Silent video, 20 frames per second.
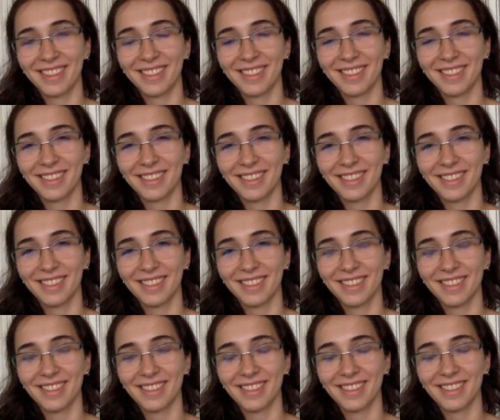
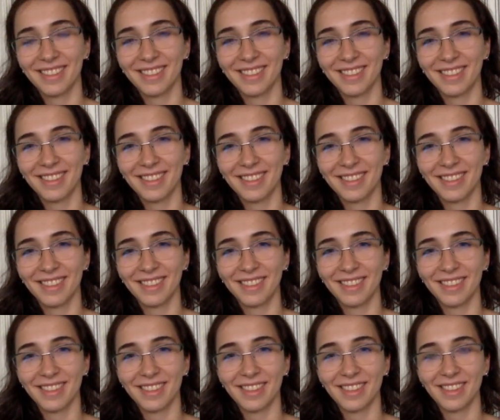
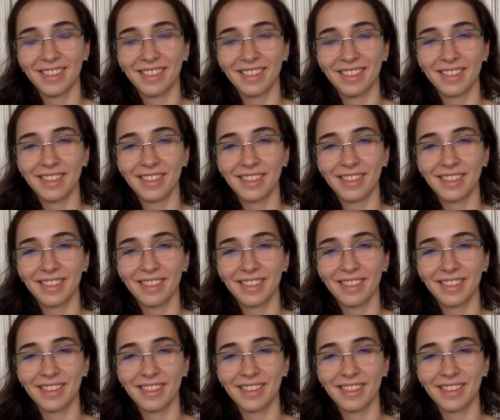[no speech]